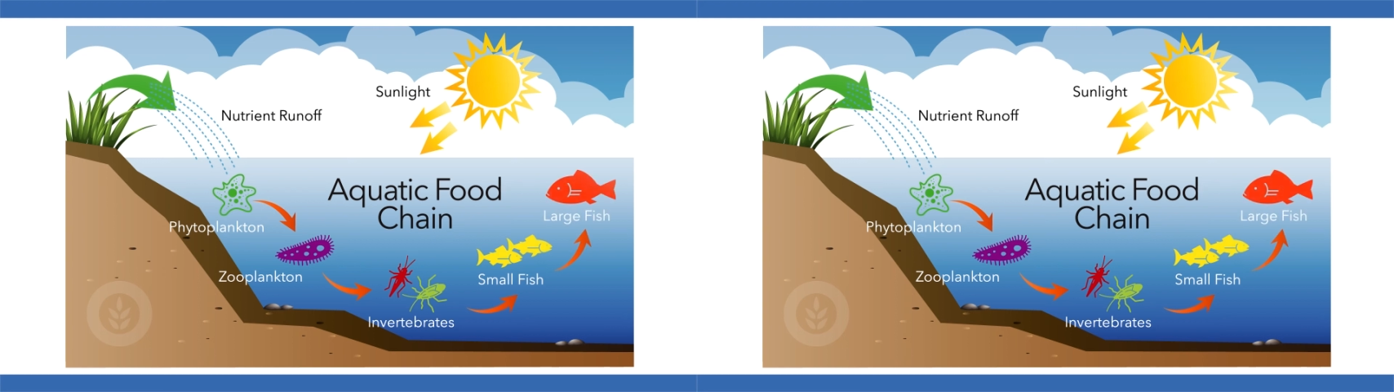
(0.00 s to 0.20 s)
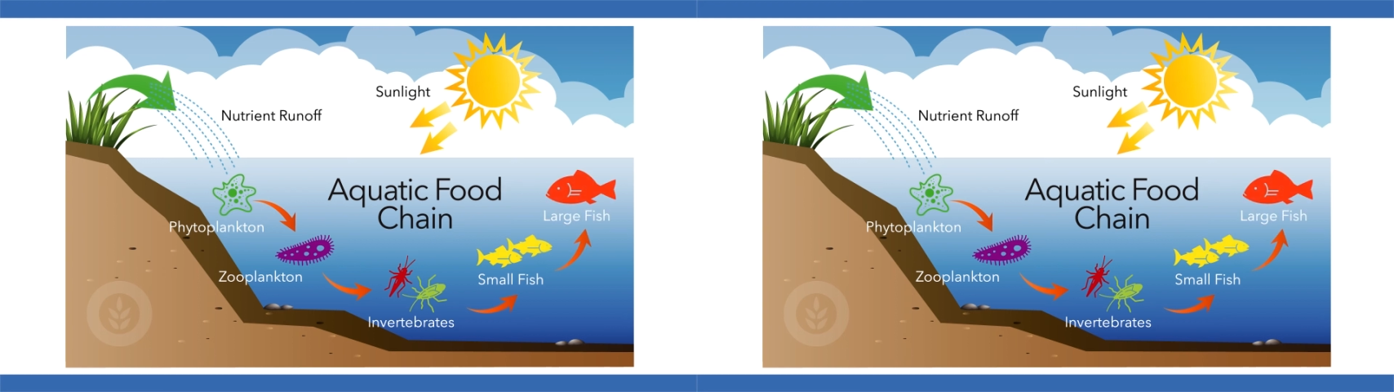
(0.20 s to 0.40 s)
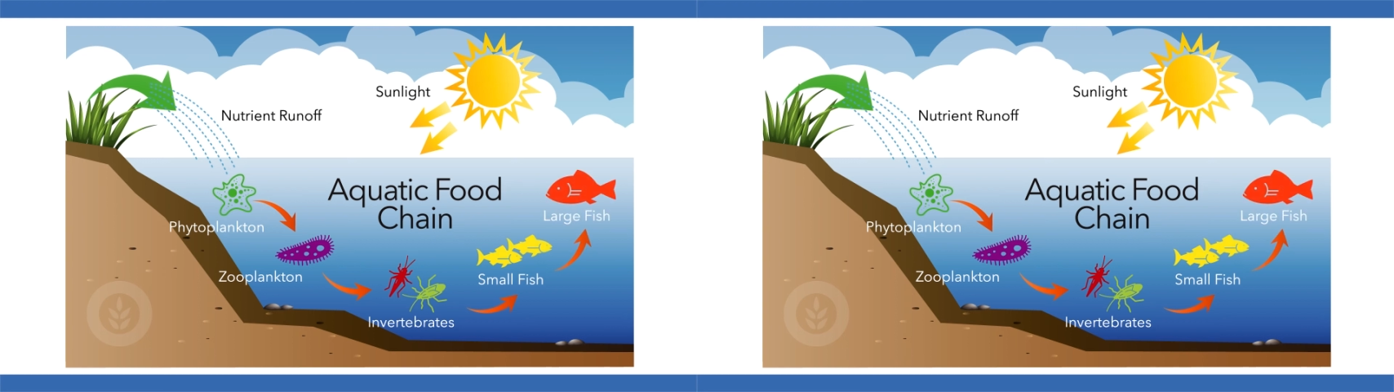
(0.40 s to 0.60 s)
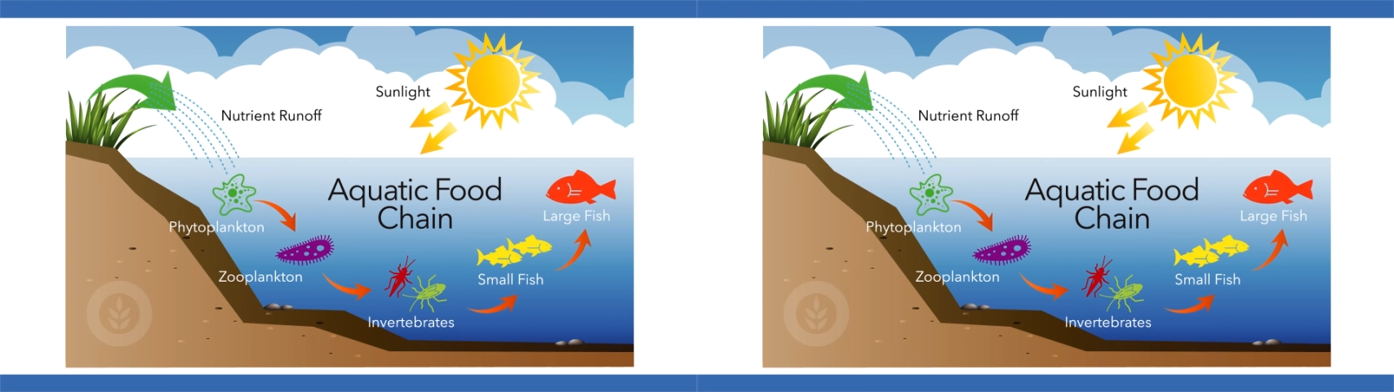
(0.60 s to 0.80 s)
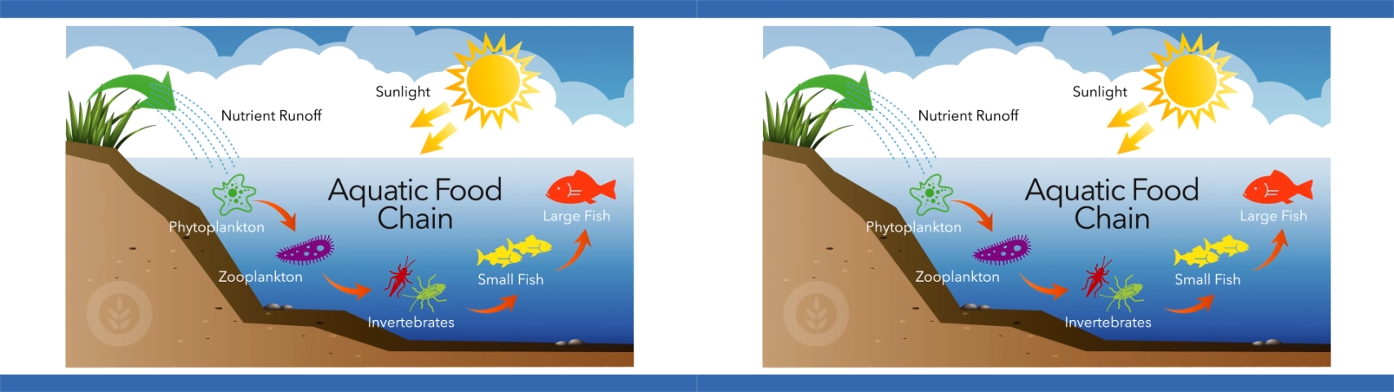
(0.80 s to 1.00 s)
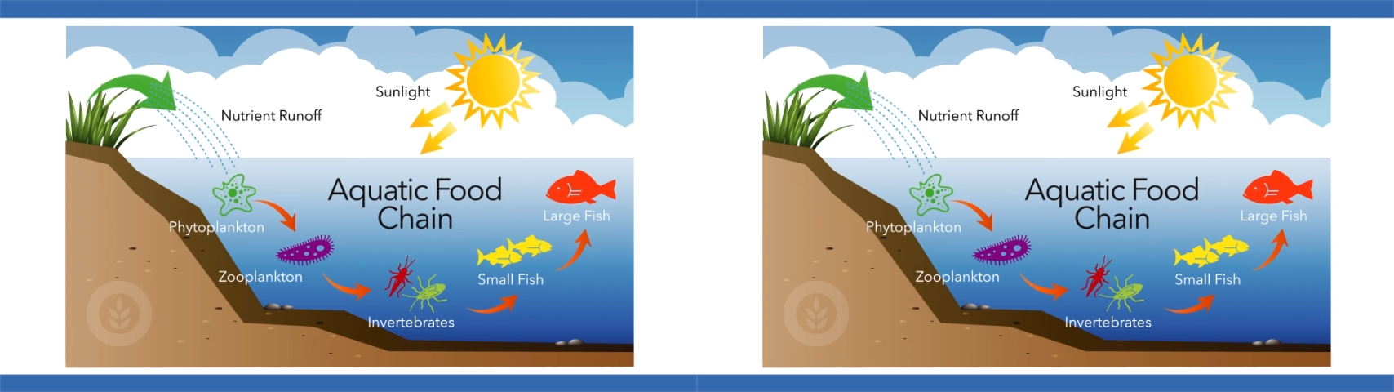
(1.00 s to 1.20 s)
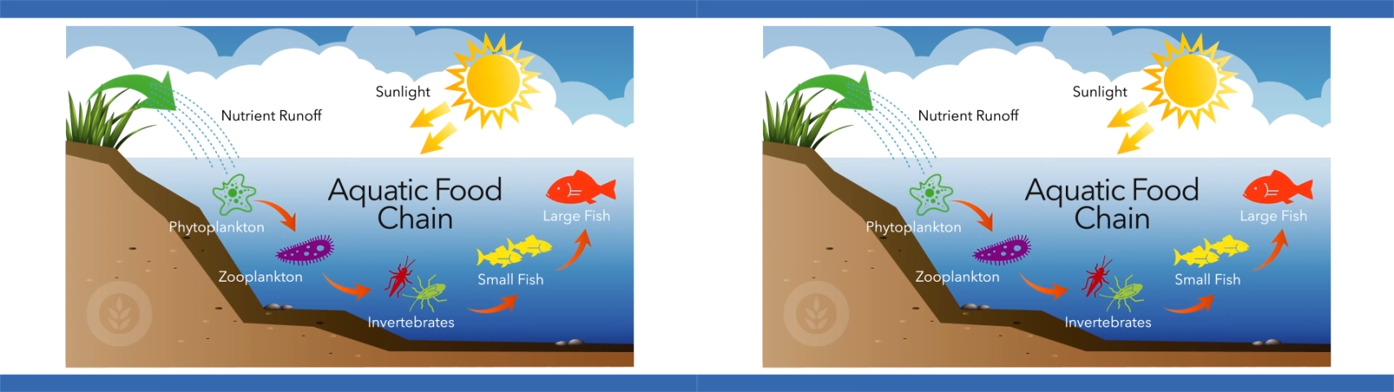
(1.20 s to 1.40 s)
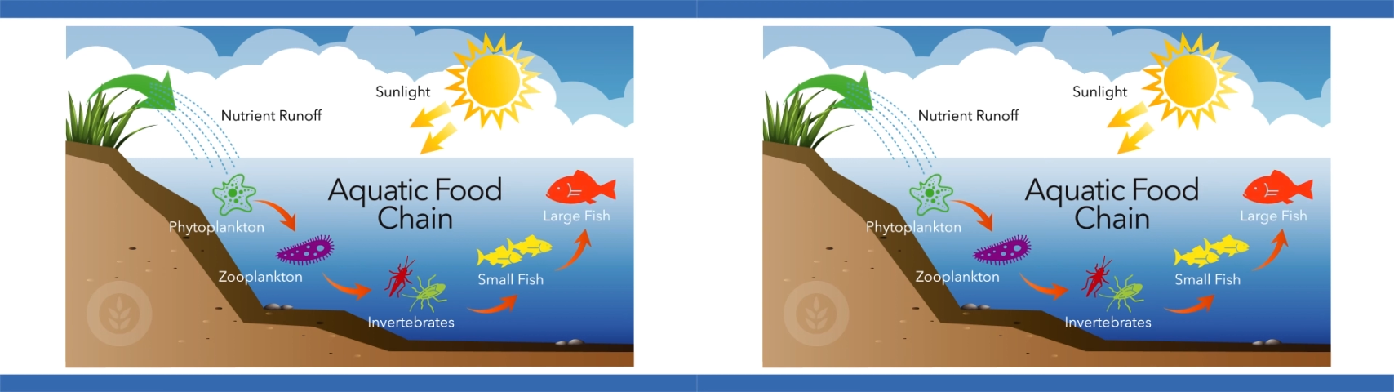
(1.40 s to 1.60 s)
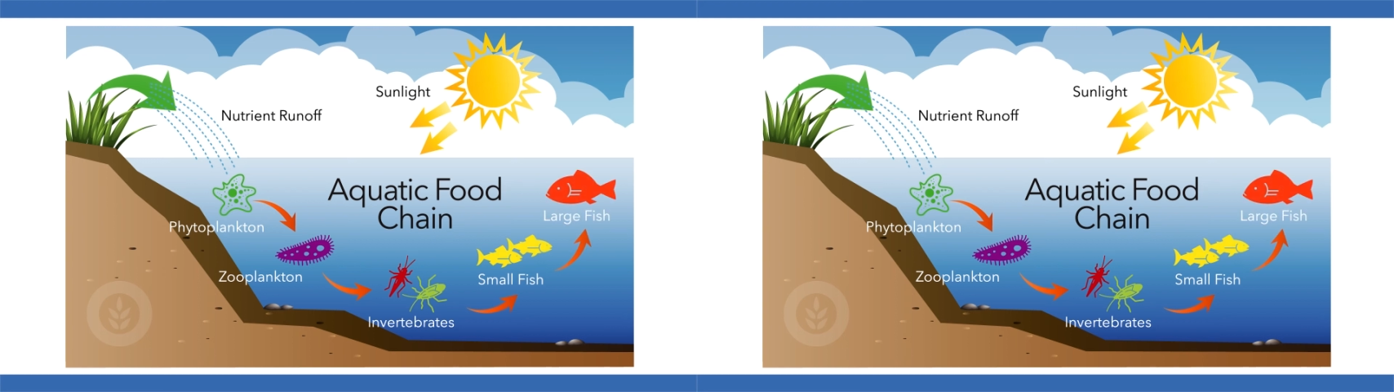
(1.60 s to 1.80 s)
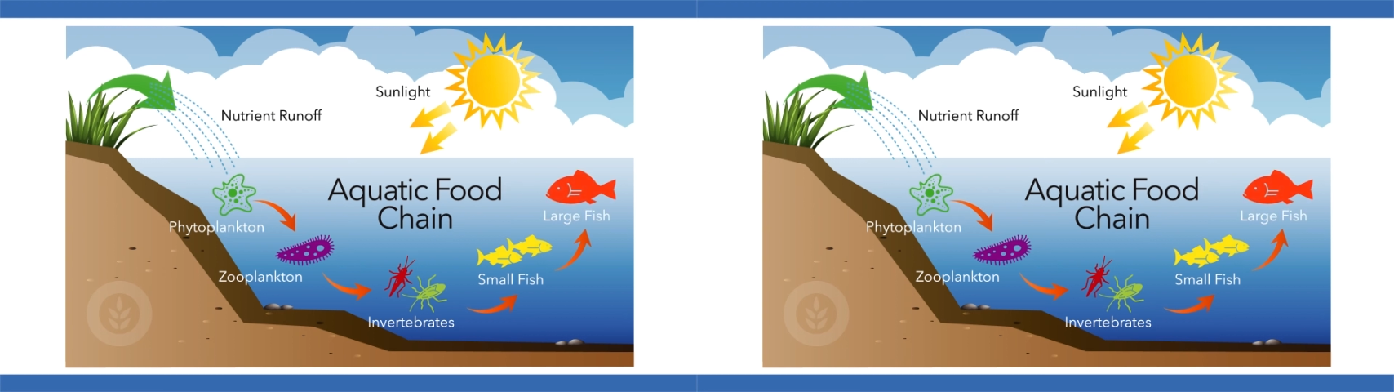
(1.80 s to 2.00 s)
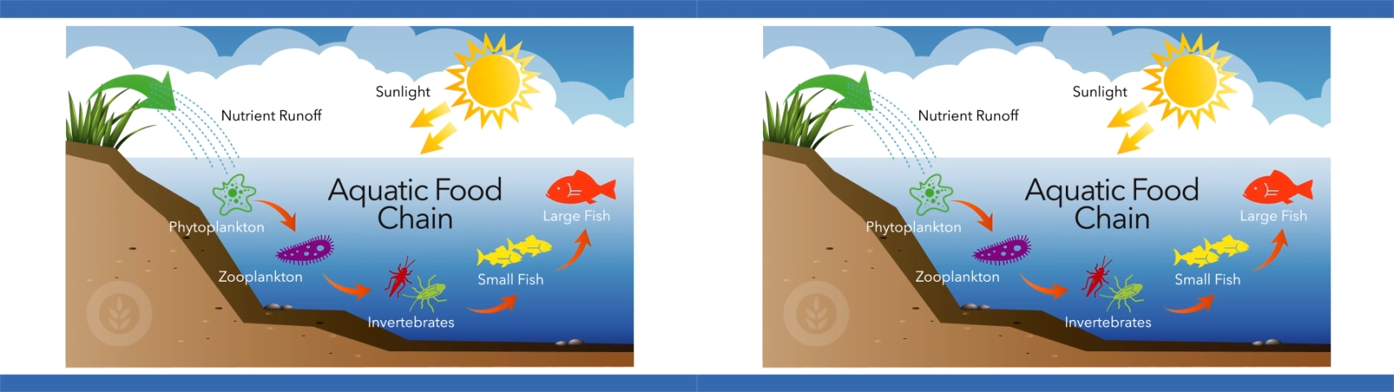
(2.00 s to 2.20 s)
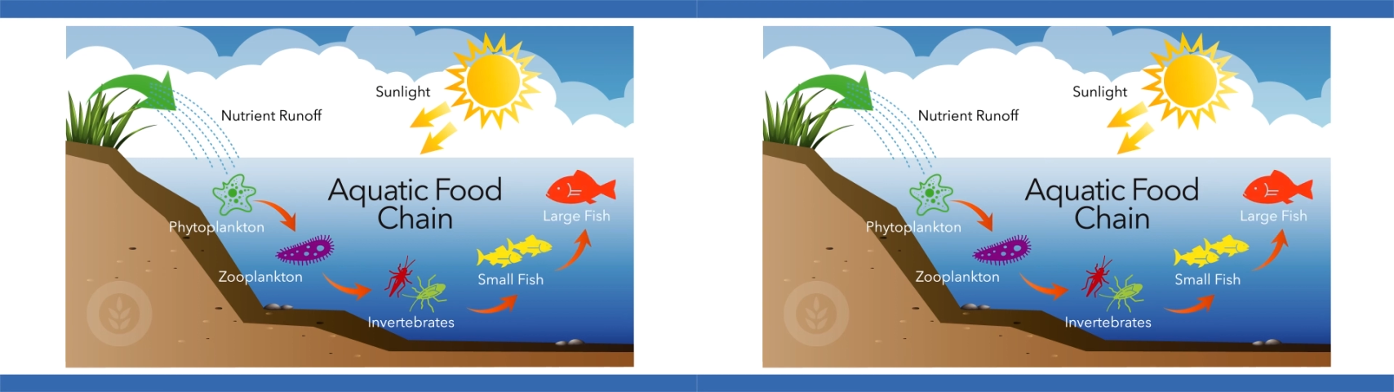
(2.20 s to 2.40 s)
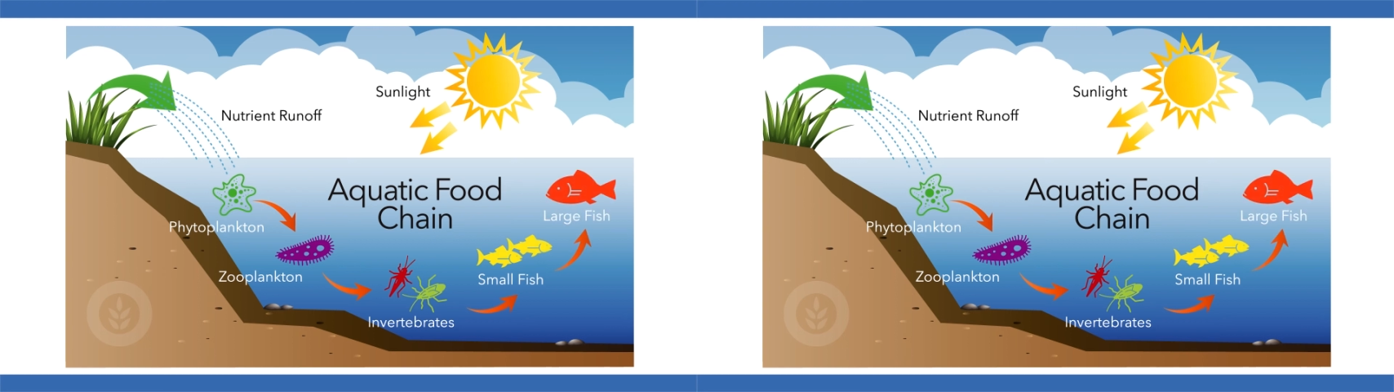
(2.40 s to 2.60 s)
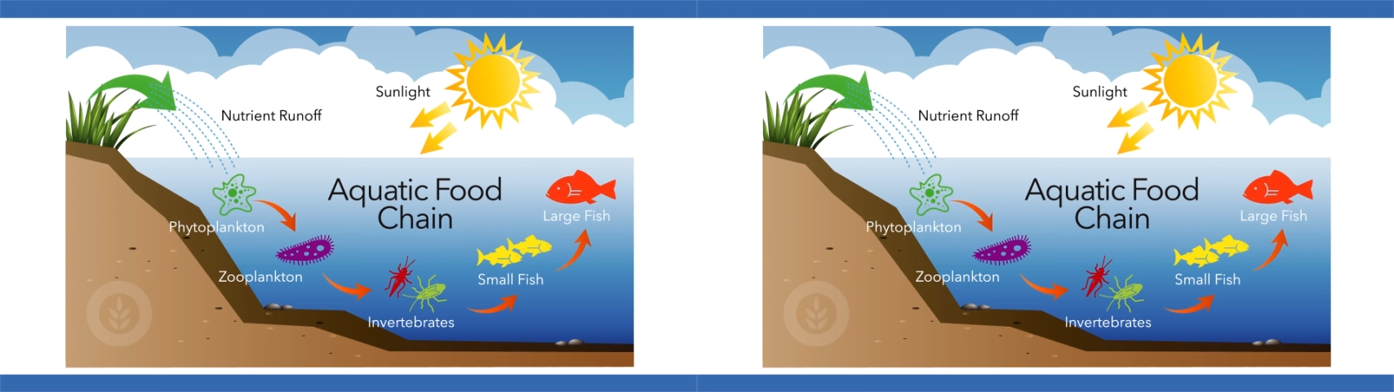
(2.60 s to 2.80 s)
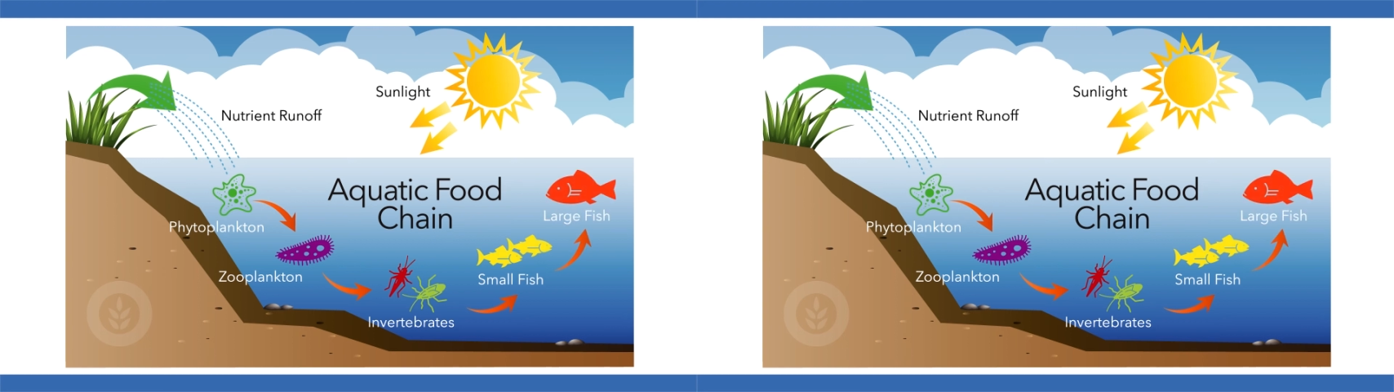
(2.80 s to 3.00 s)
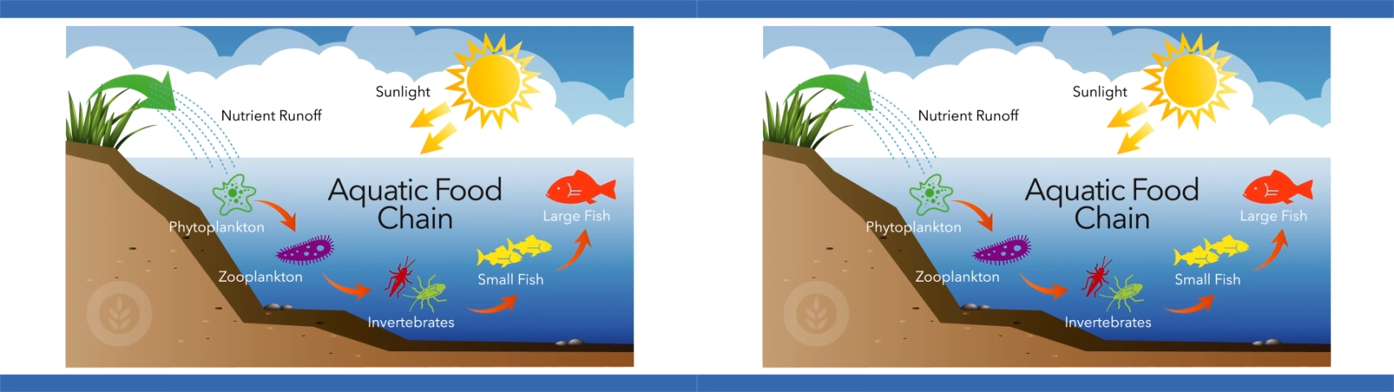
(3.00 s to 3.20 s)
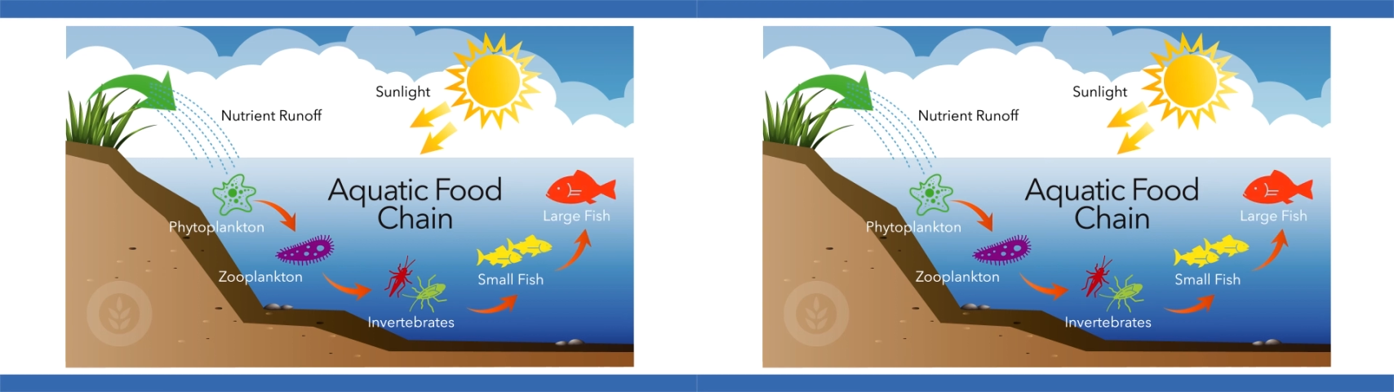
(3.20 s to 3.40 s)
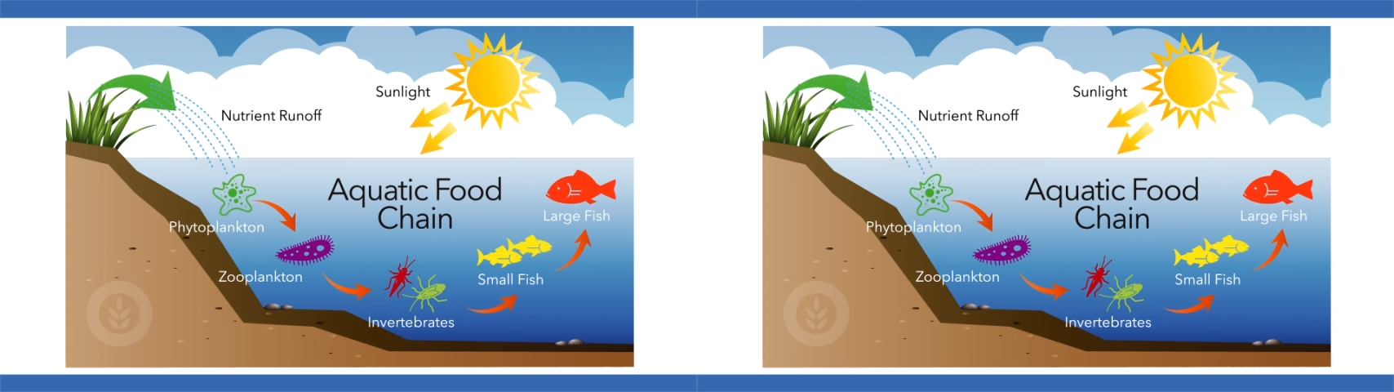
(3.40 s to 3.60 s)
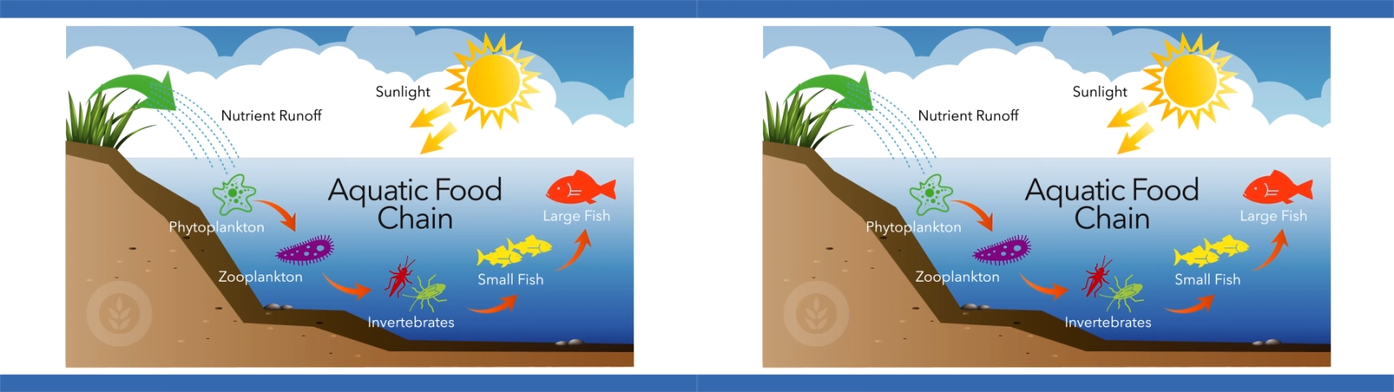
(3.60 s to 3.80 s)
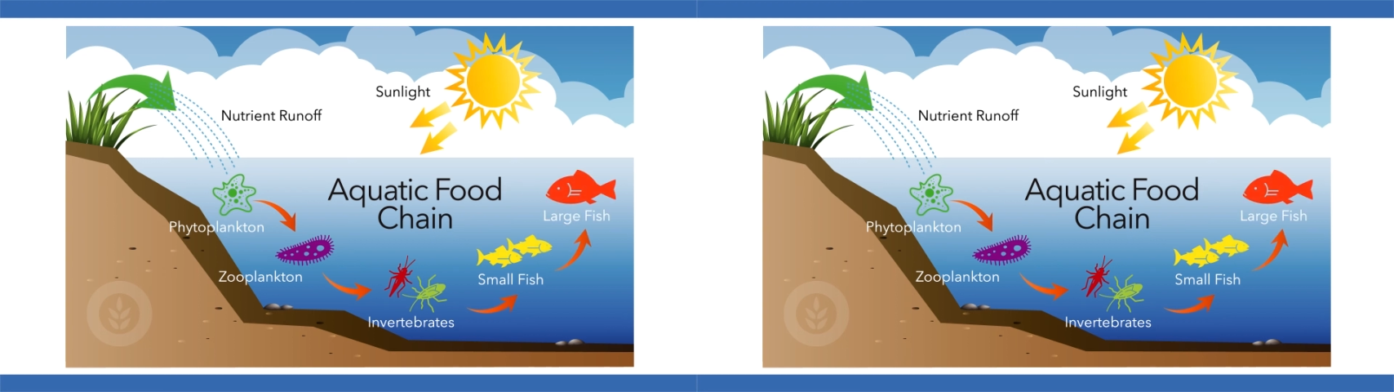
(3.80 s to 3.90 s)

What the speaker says: [unreadable: no face in view]